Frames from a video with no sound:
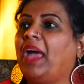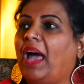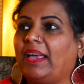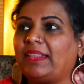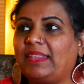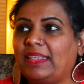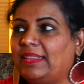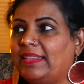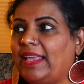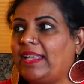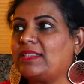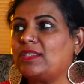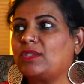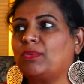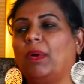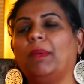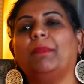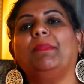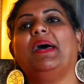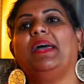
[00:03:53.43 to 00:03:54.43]
I think that's
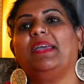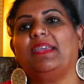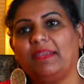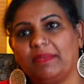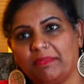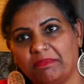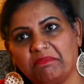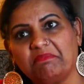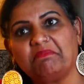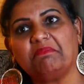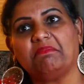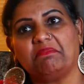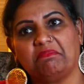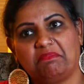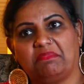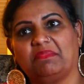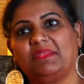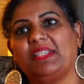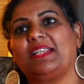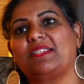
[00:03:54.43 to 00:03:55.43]
what my
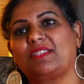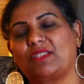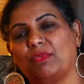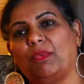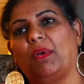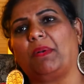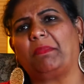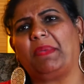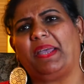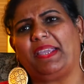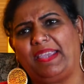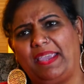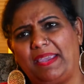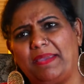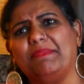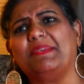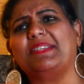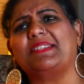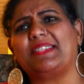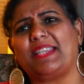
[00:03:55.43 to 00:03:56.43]

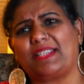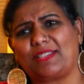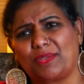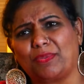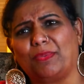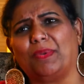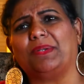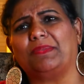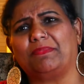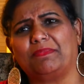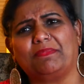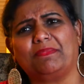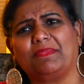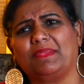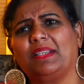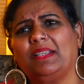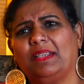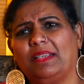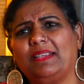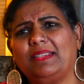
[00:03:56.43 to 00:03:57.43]
aim is. That's what
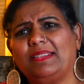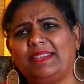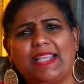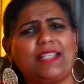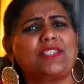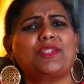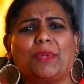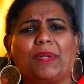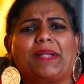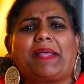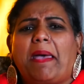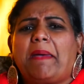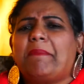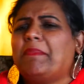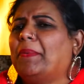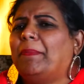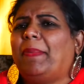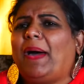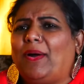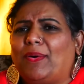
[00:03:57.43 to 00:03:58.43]

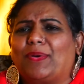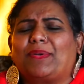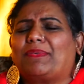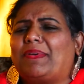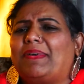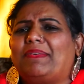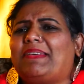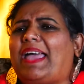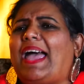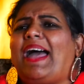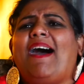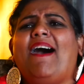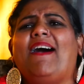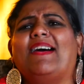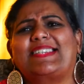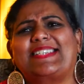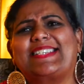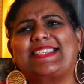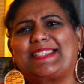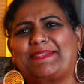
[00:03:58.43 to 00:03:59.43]
I'm about.
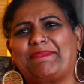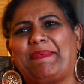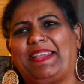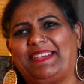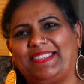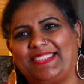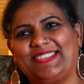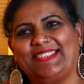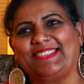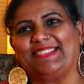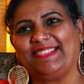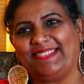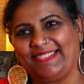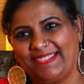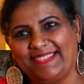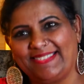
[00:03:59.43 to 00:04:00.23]
Heart expansion.